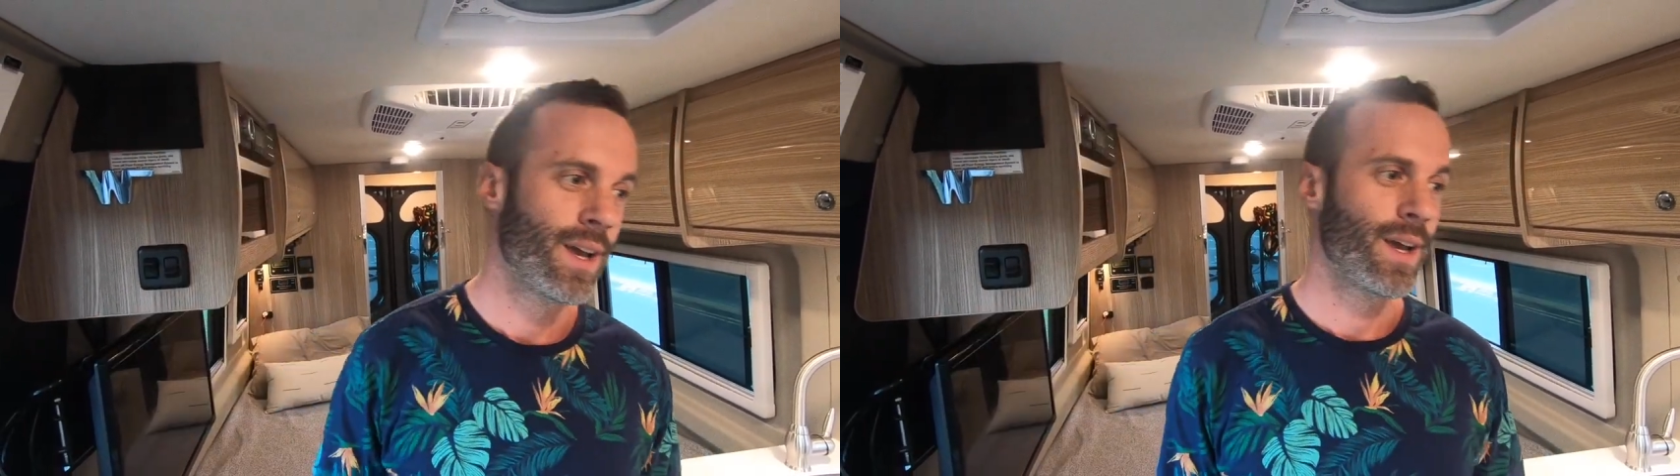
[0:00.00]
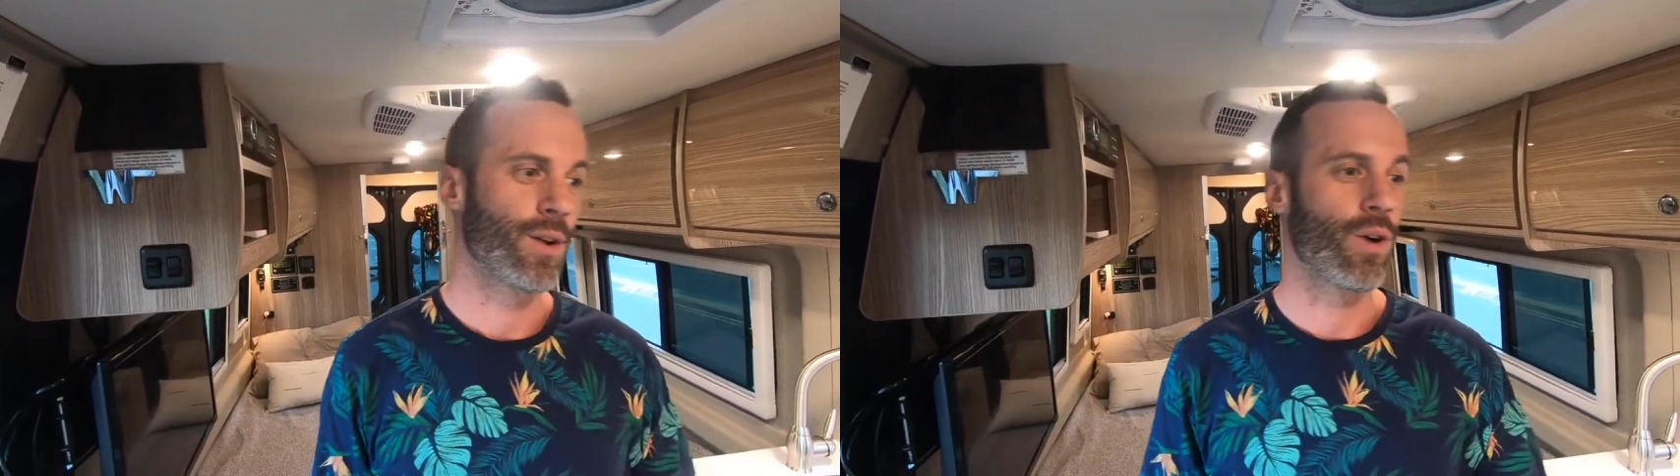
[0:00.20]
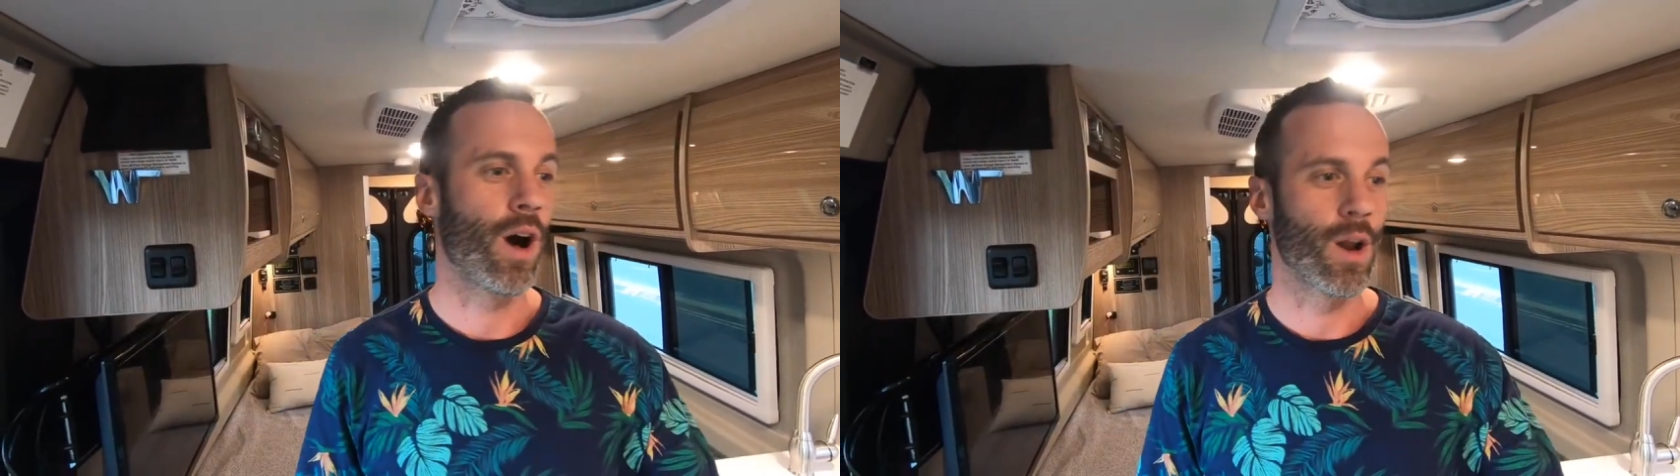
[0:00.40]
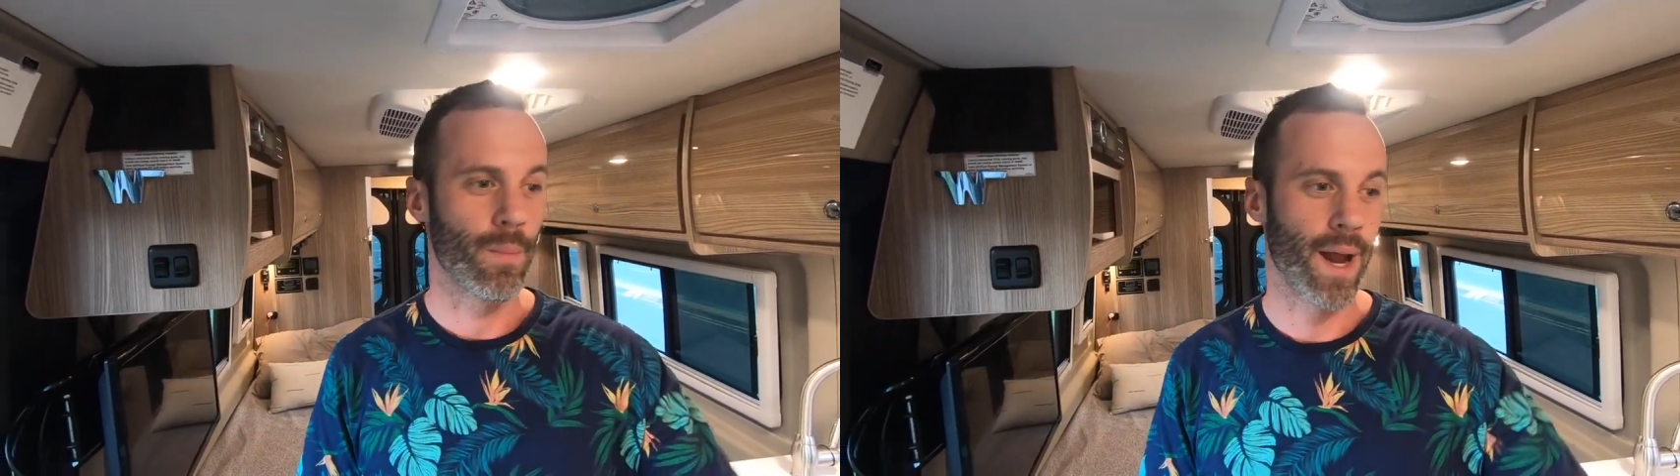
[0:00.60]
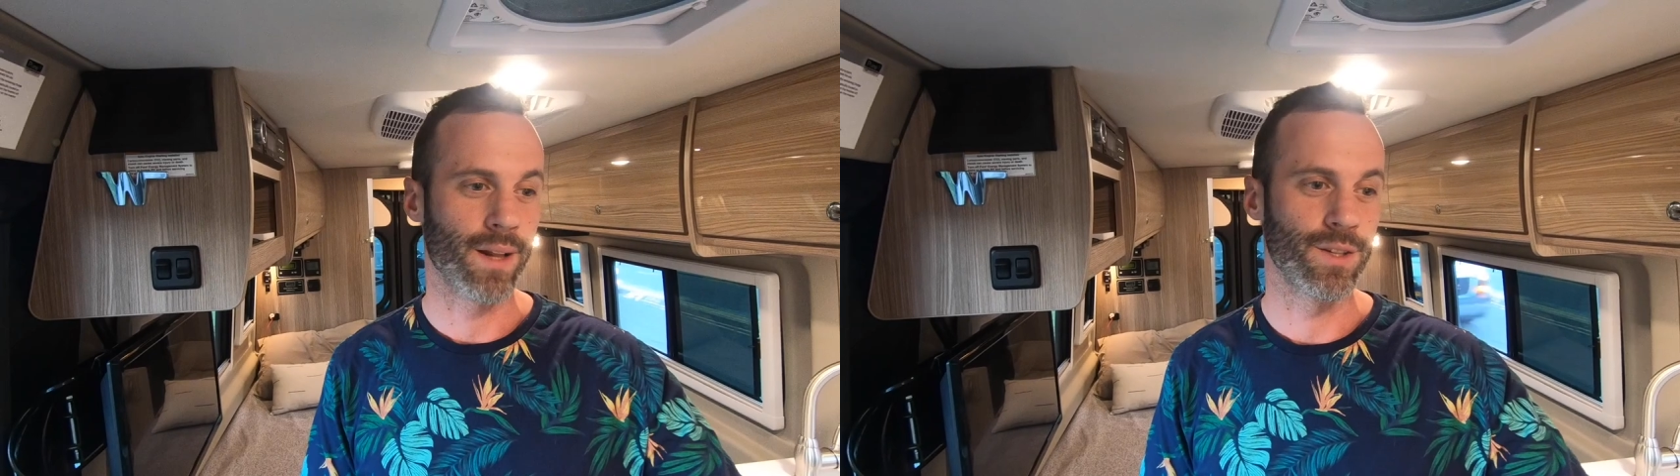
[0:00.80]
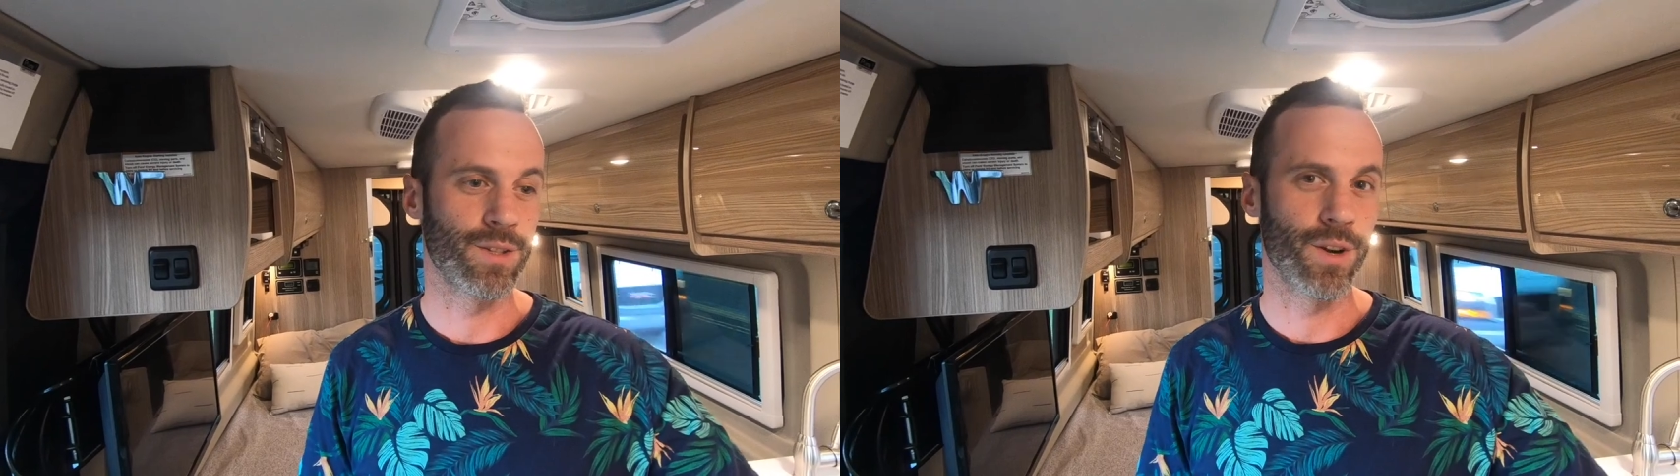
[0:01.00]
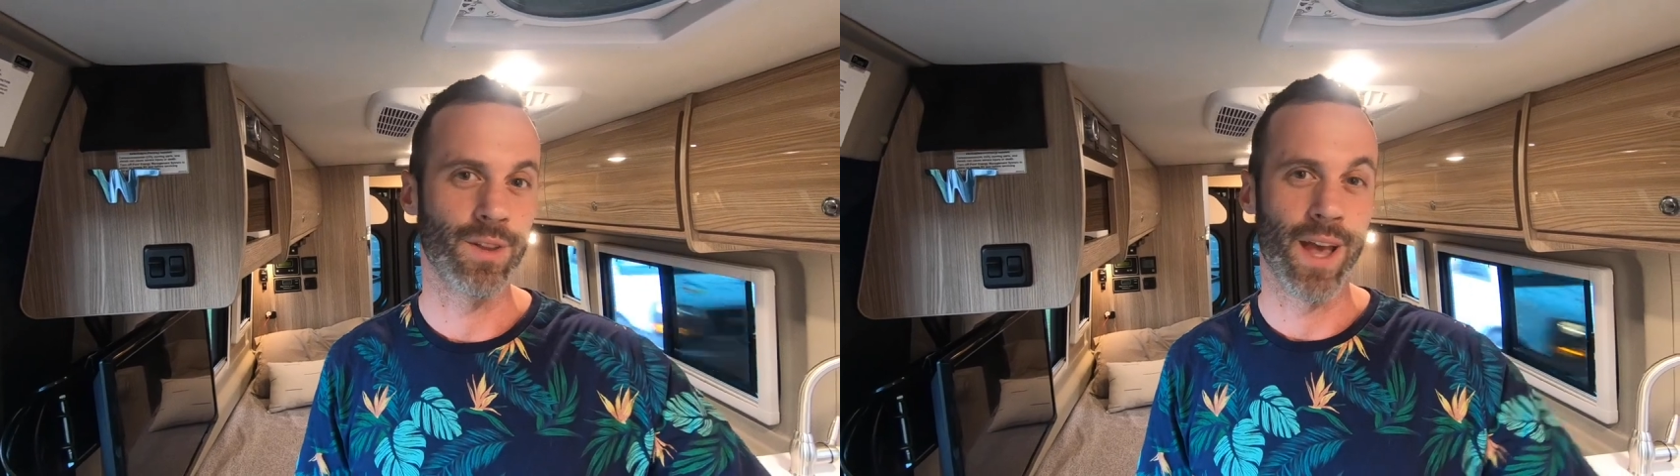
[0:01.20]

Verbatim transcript: it'll automatically turn the